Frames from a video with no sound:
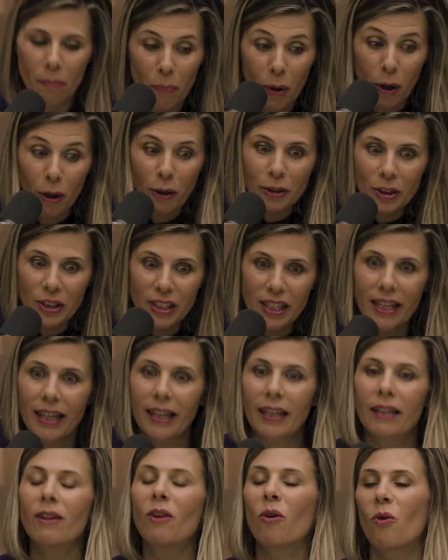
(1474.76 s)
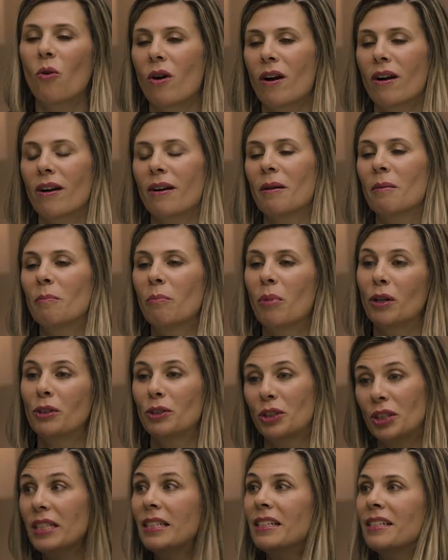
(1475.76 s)
person or
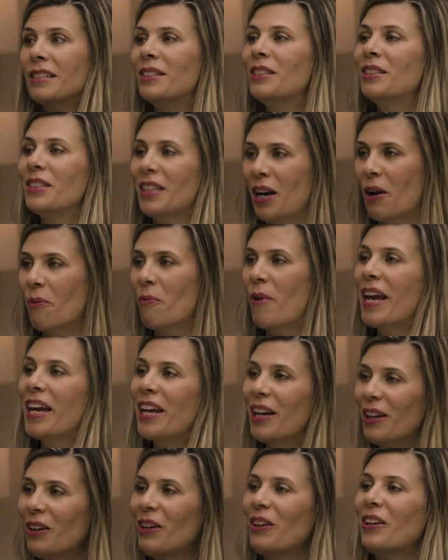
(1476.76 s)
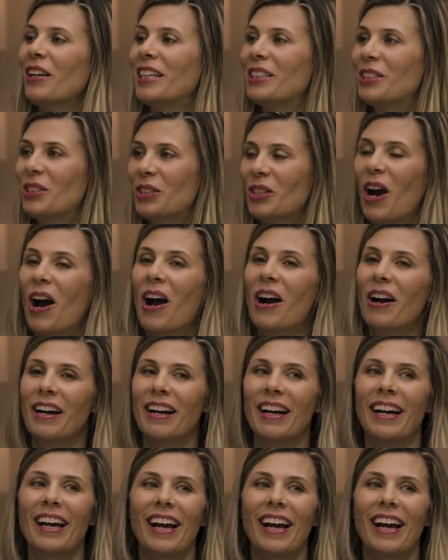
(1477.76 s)
persons that I regularly stalk